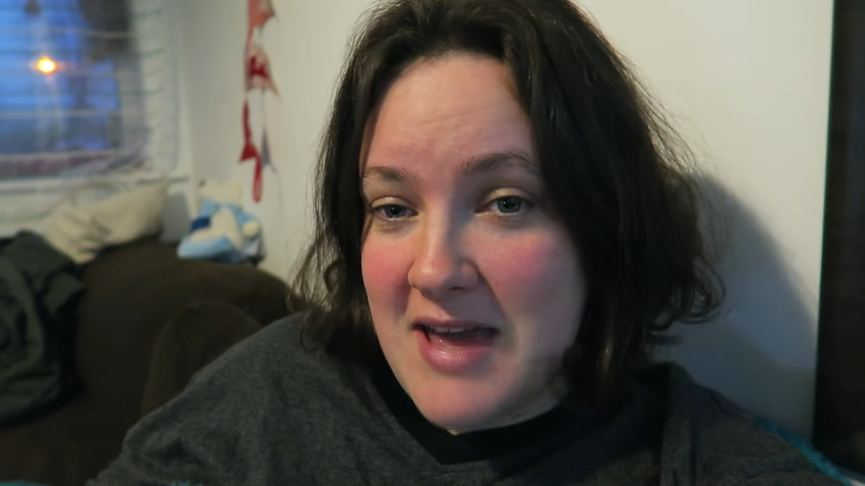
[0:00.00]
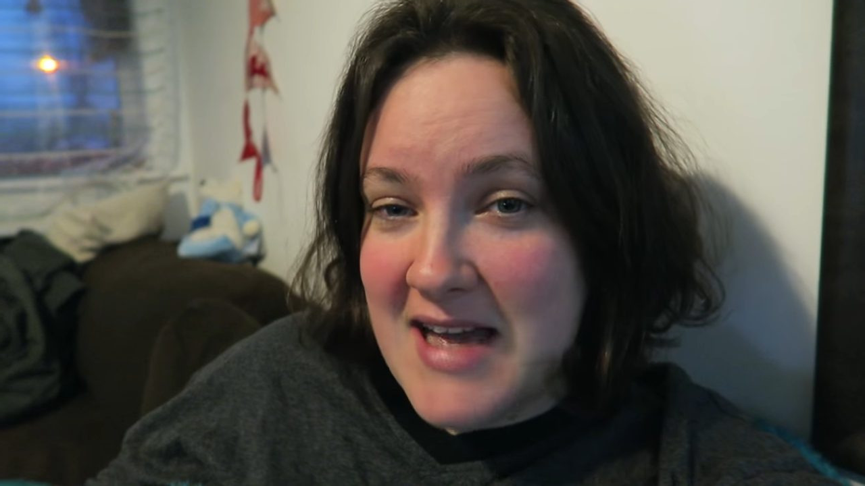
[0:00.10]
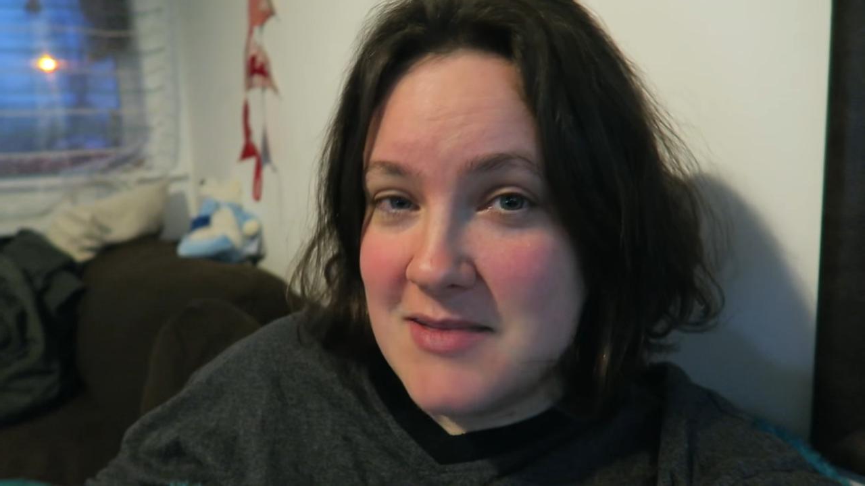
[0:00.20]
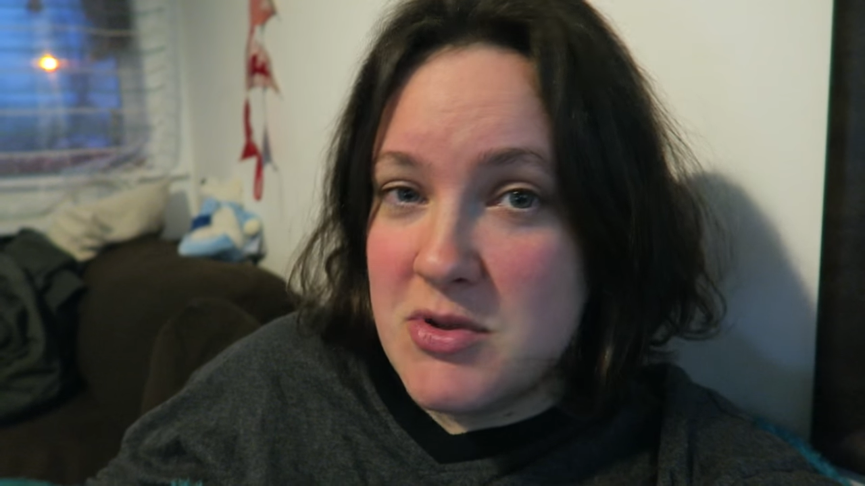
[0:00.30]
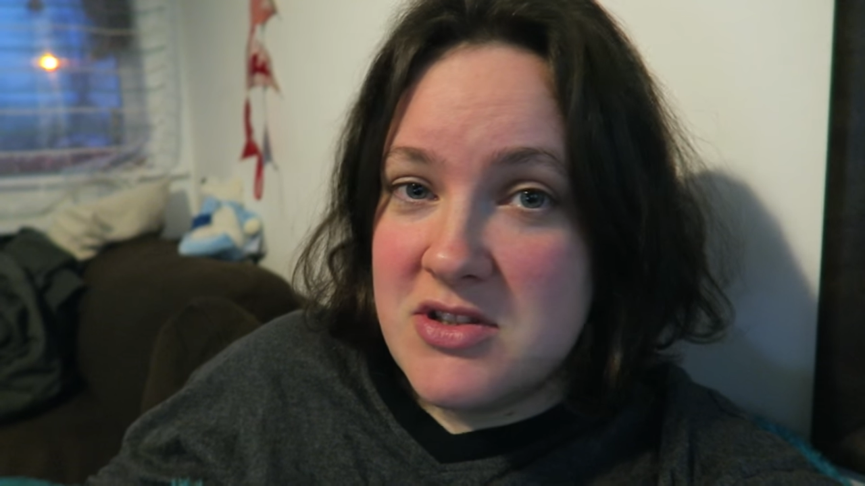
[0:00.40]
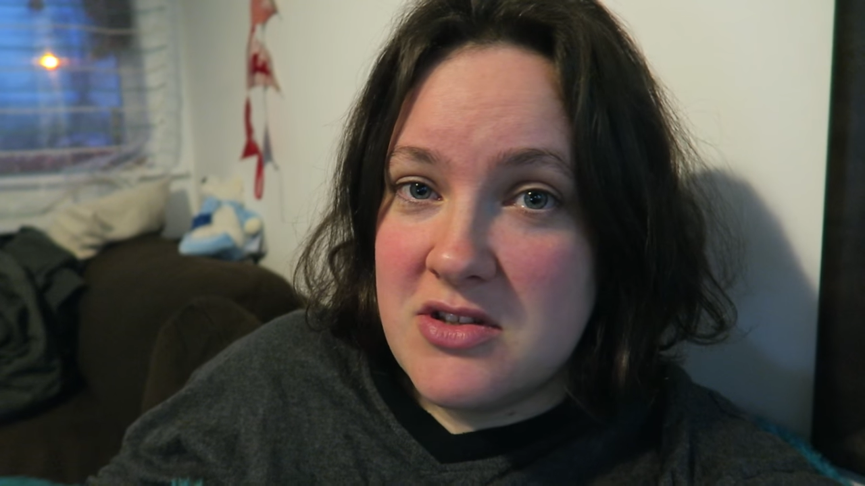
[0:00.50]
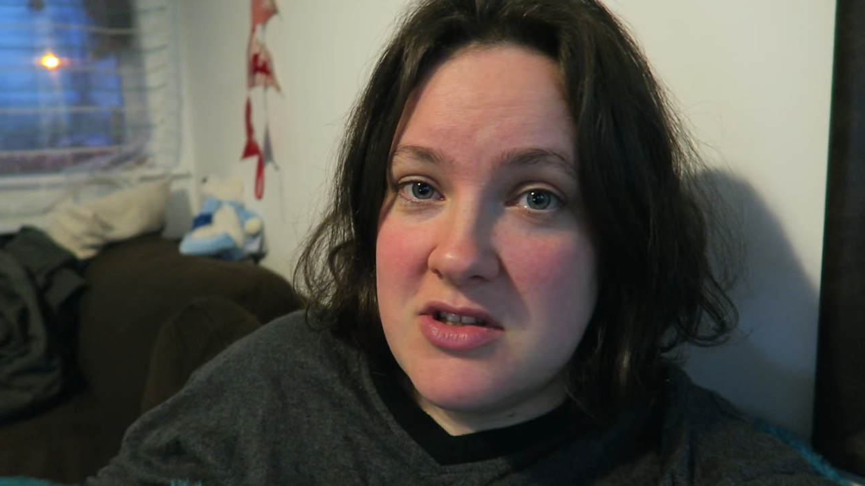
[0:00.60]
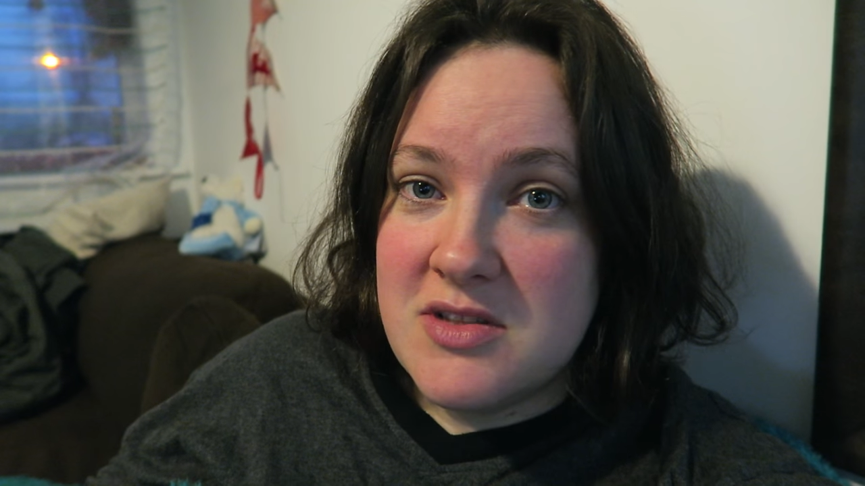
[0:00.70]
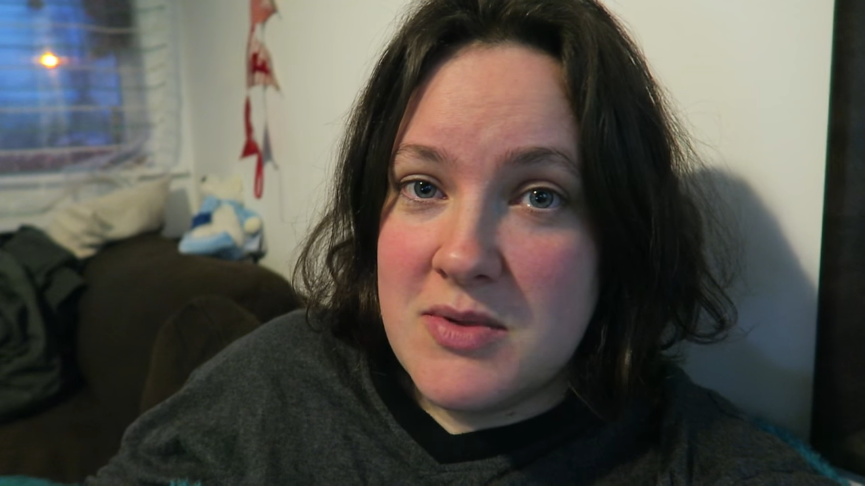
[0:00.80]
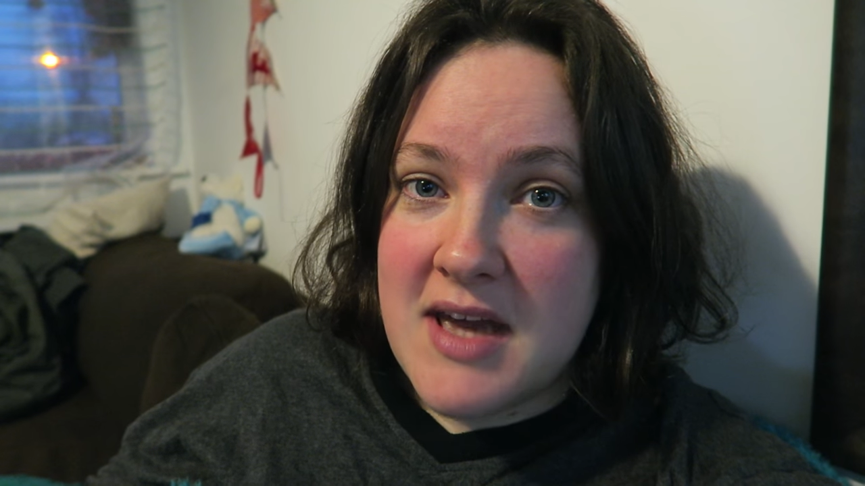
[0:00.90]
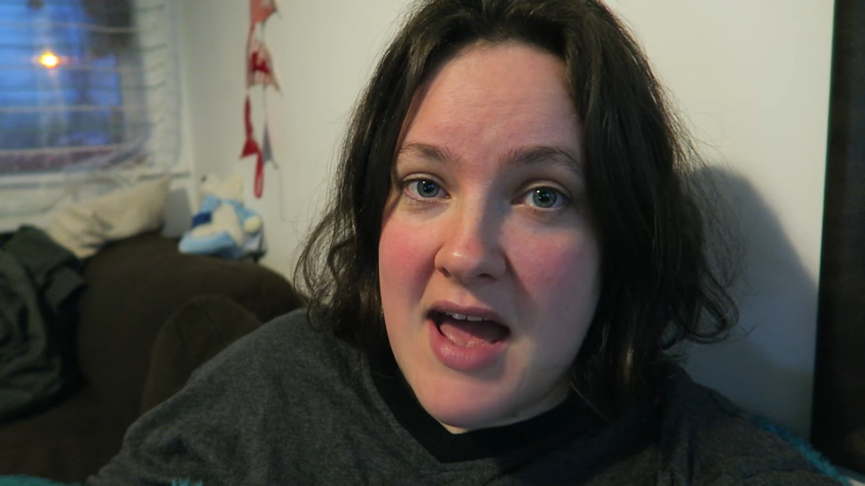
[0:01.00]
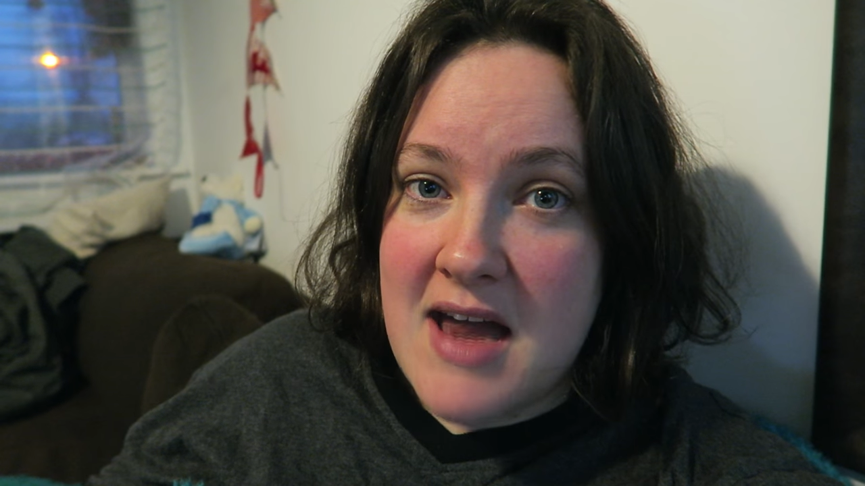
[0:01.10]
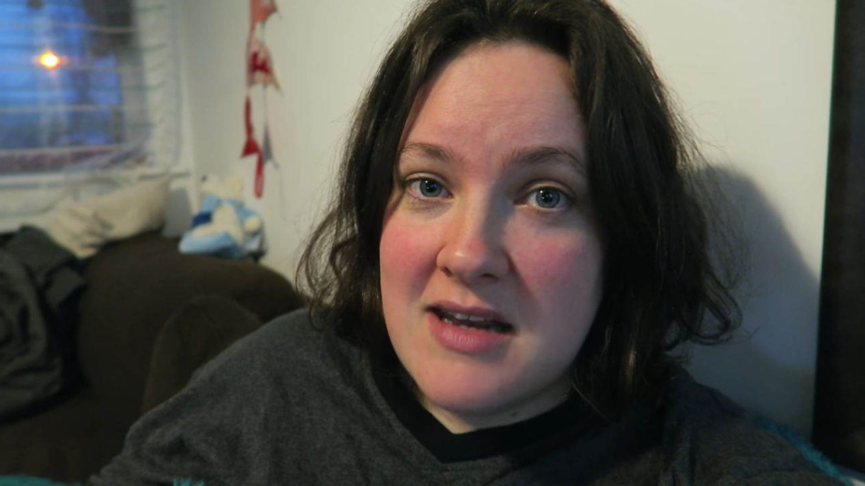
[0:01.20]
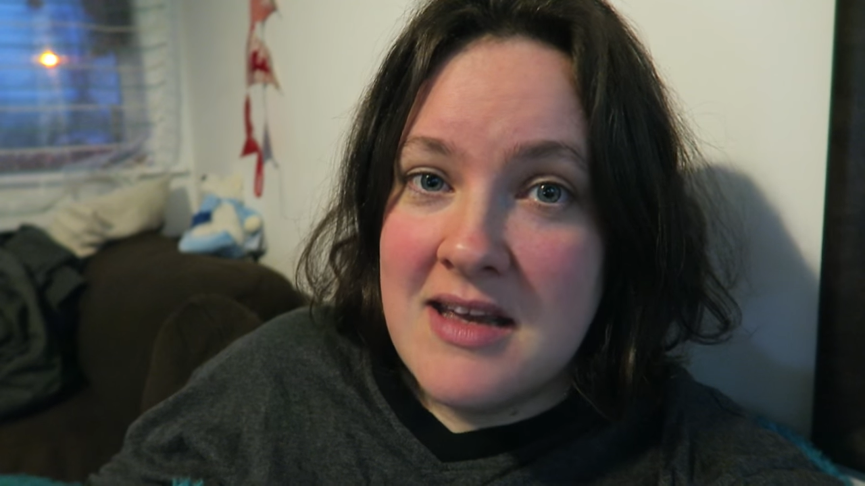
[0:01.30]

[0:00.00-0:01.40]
get as much done as we can